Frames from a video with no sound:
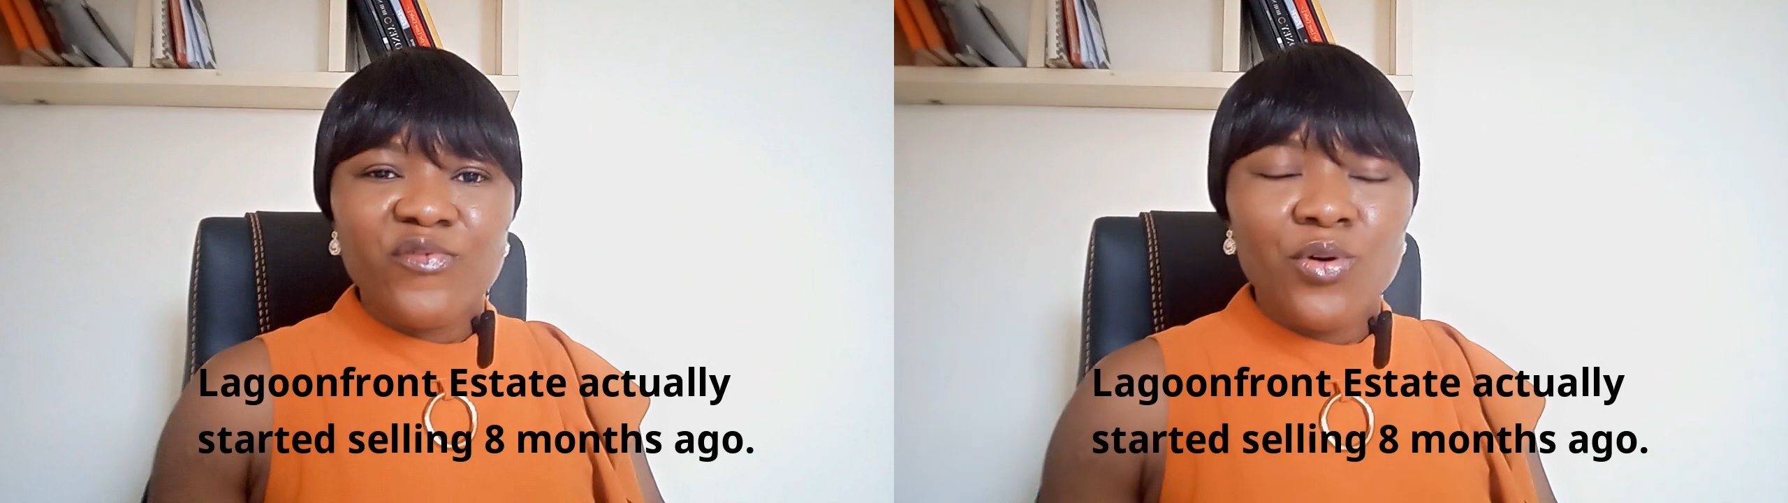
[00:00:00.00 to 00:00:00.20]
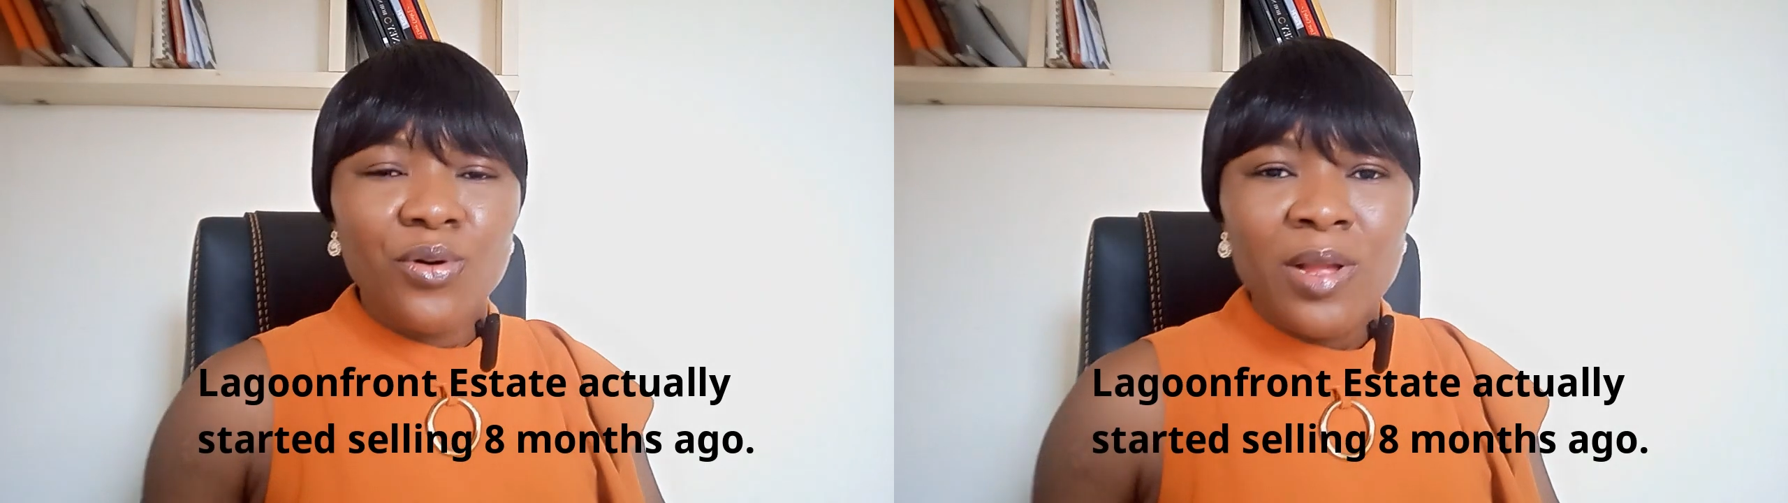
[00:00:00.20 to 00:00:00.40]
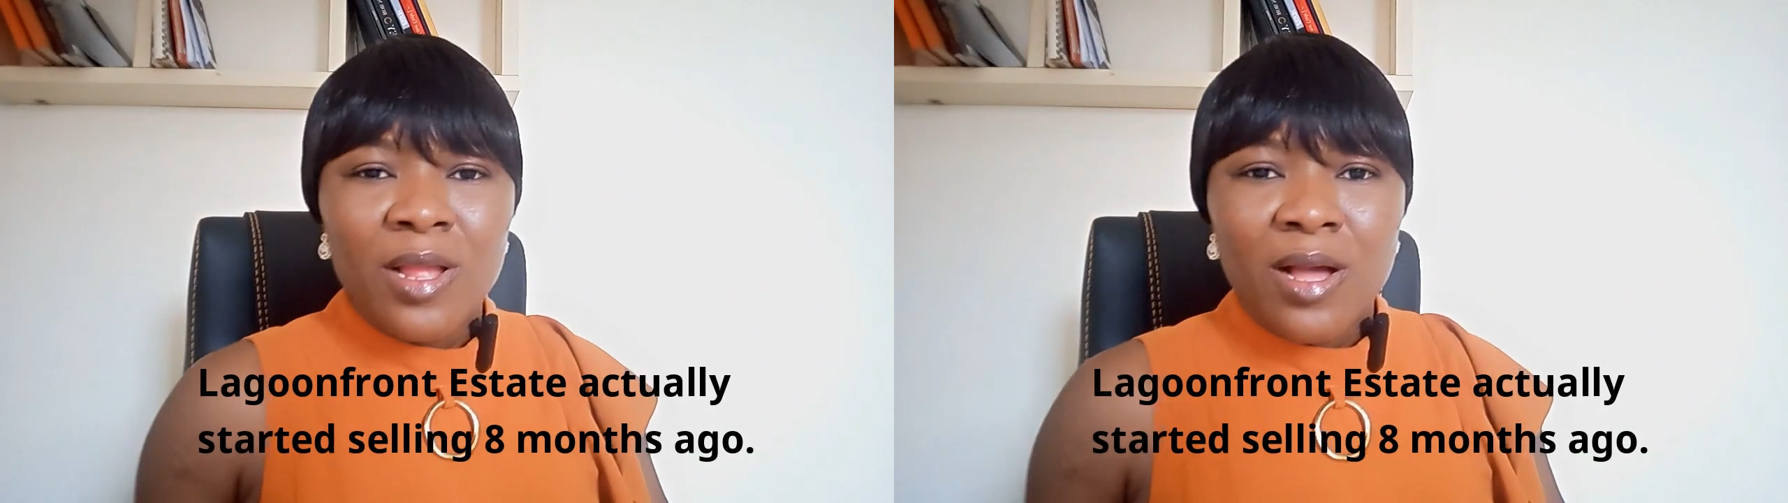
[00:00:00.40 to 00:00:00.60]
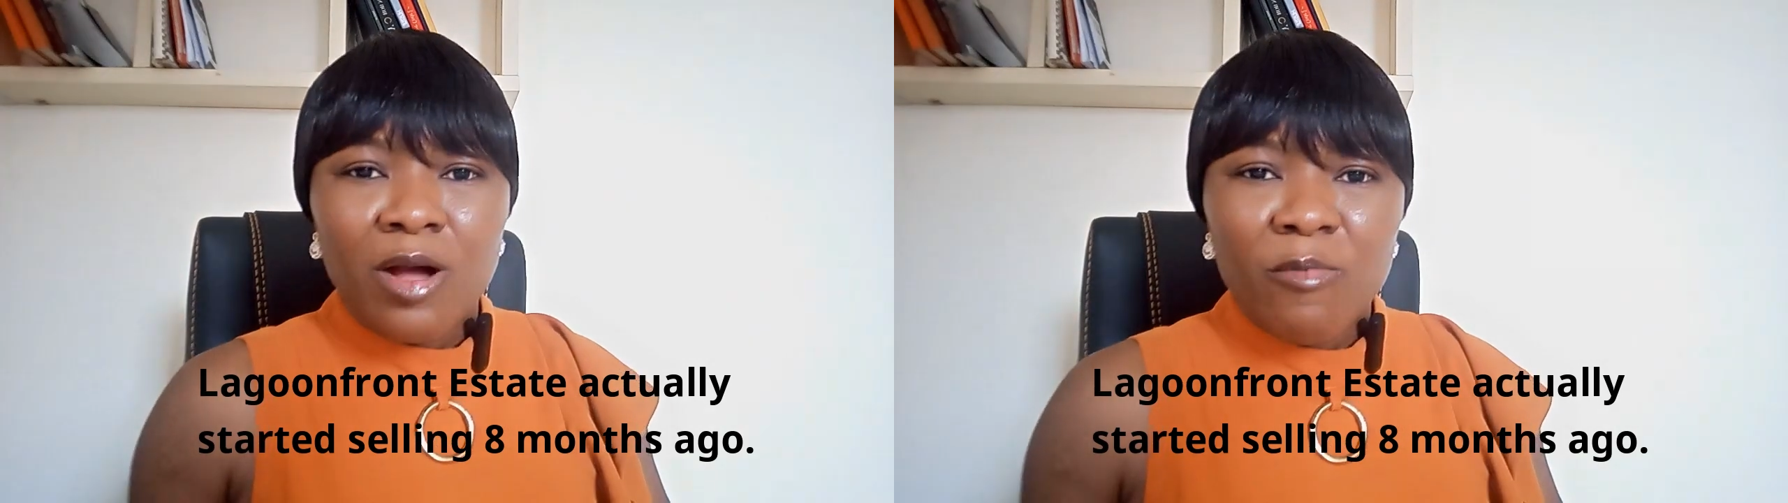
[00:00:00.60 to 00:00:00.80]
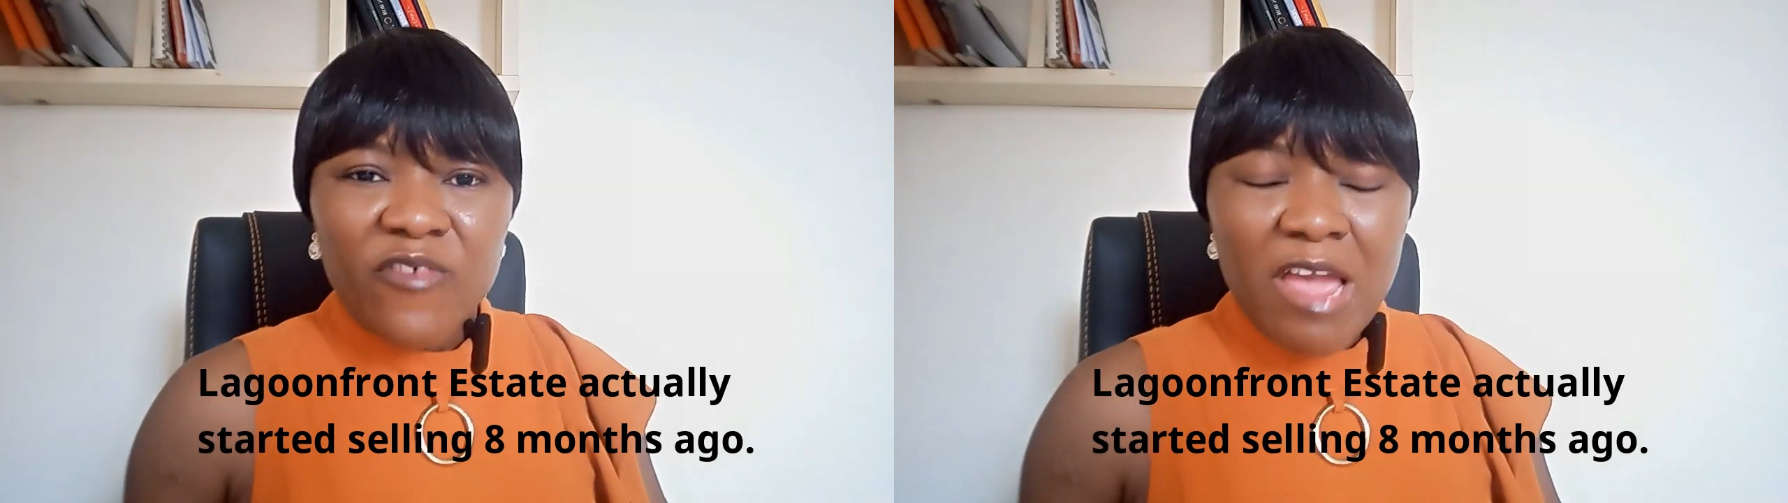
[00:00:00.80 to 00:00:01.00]
for
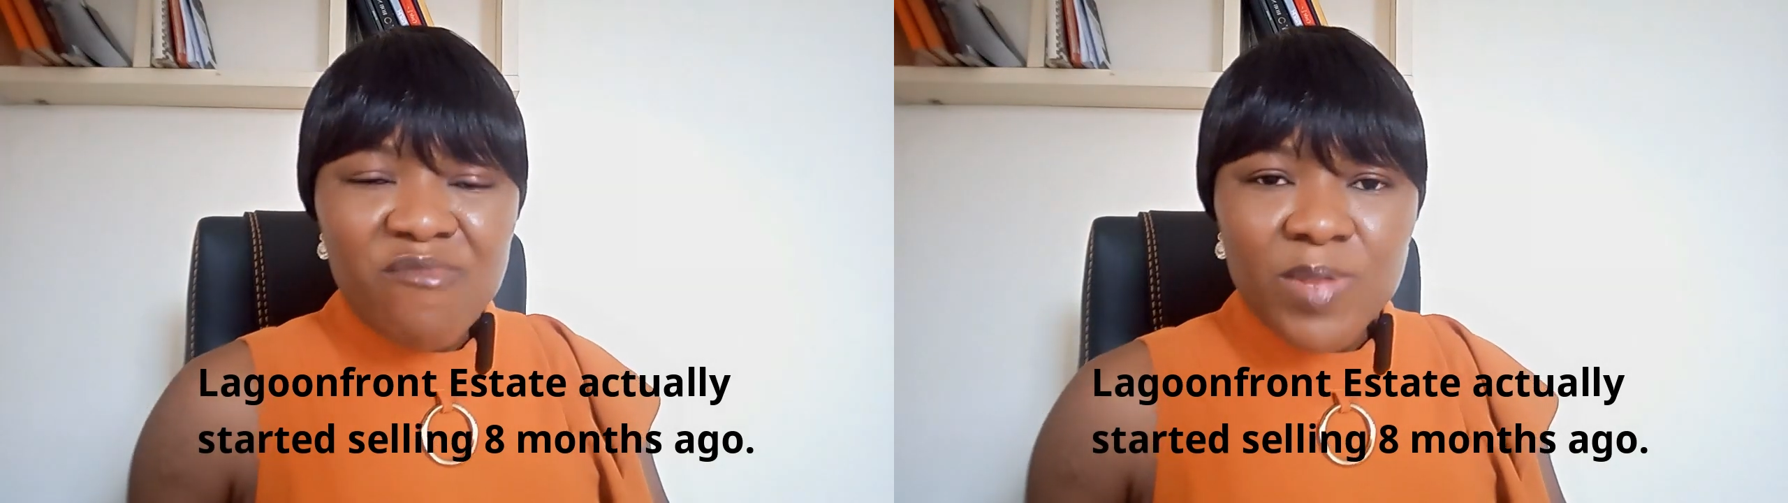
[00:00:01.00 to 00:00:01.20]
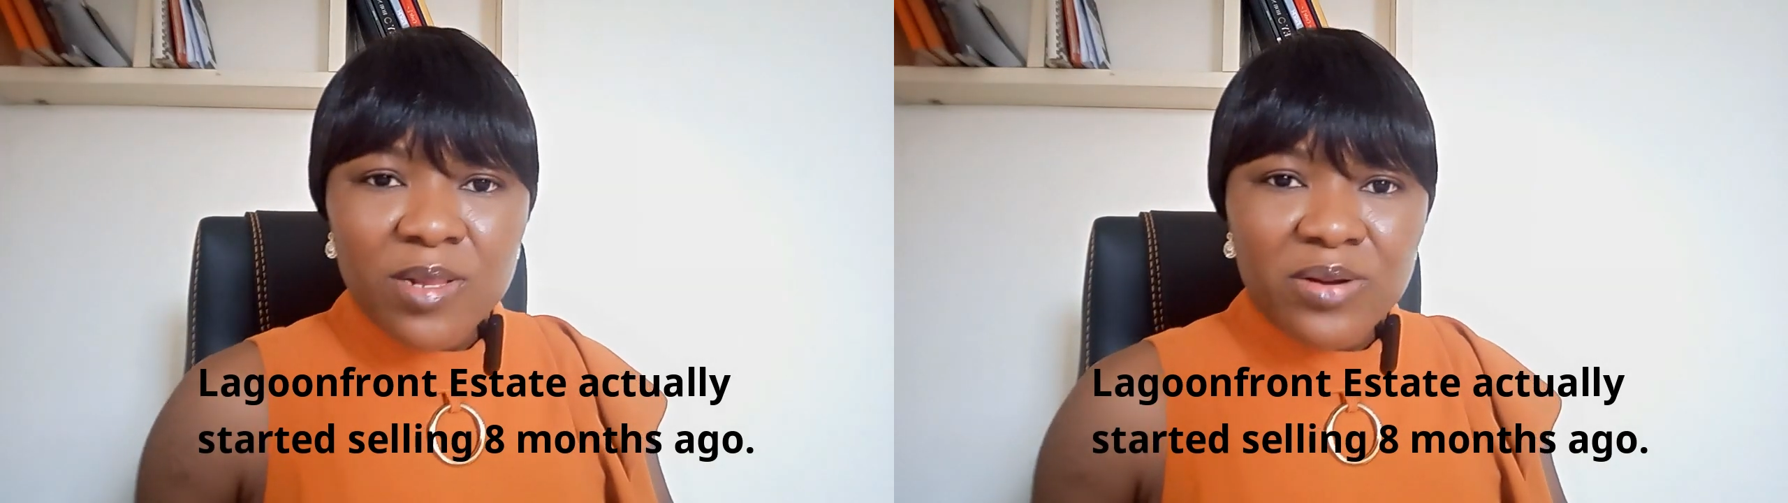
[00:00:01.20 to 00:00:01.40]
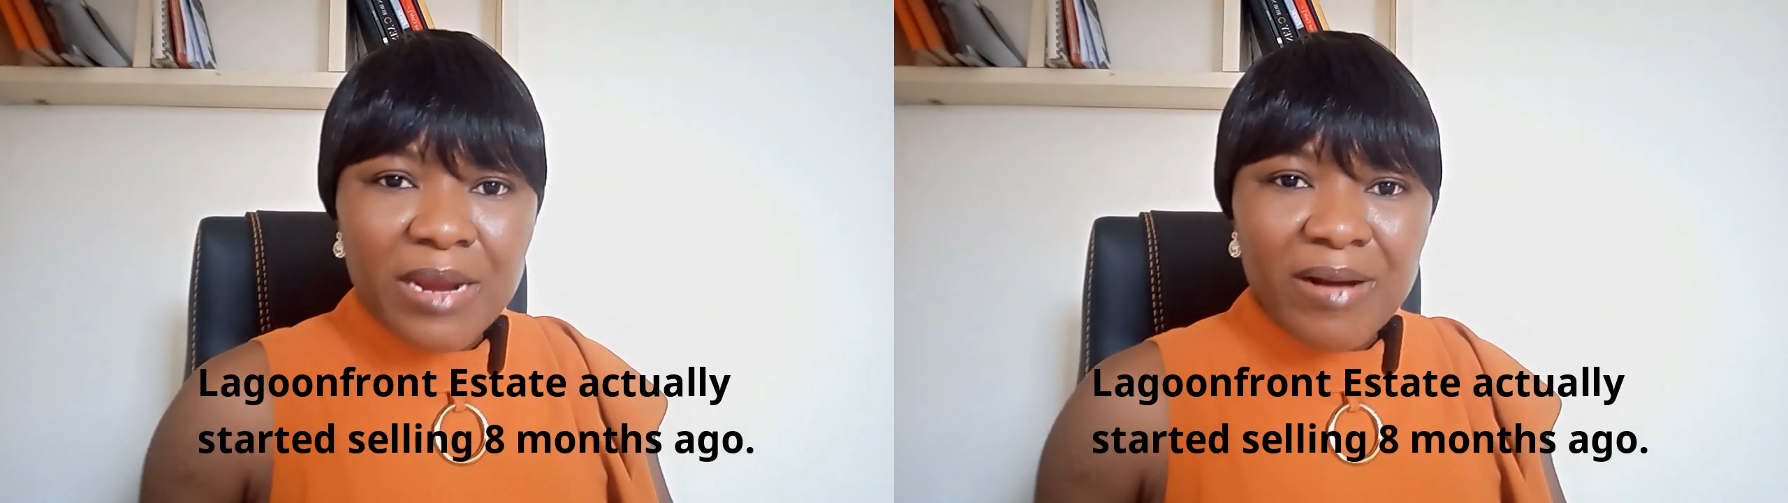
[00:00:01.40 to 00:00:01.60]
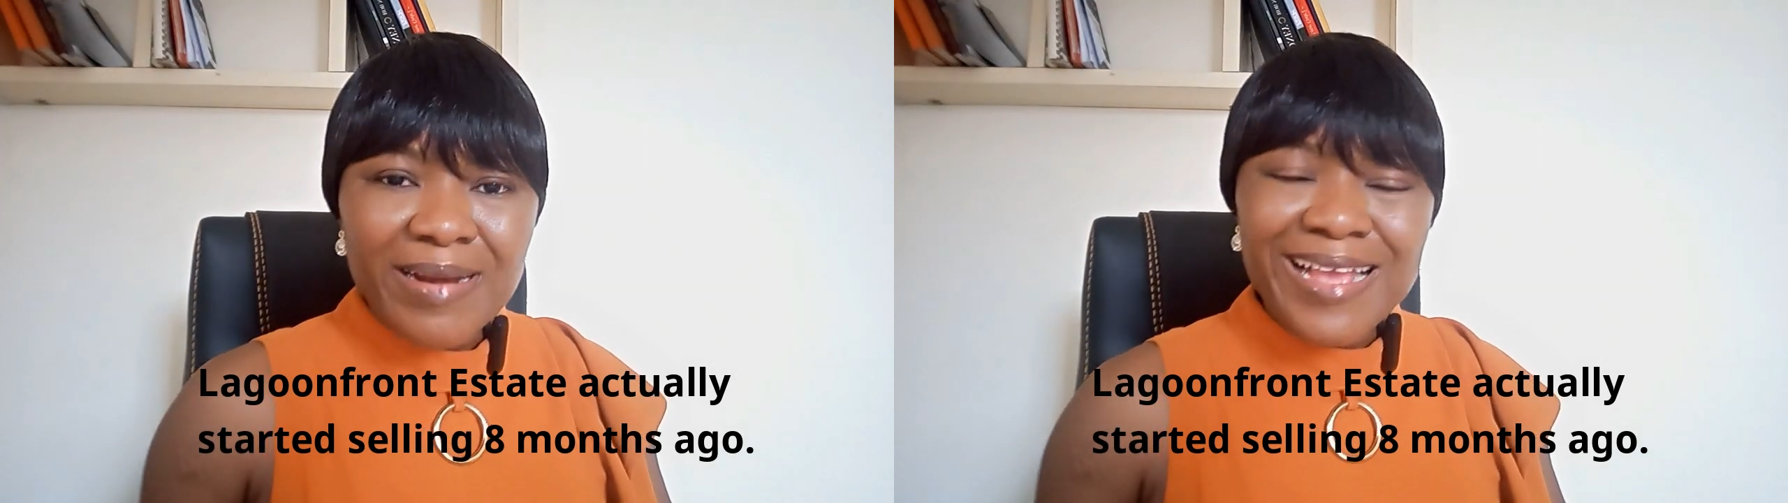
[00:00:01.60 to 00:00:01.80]
5 million naira.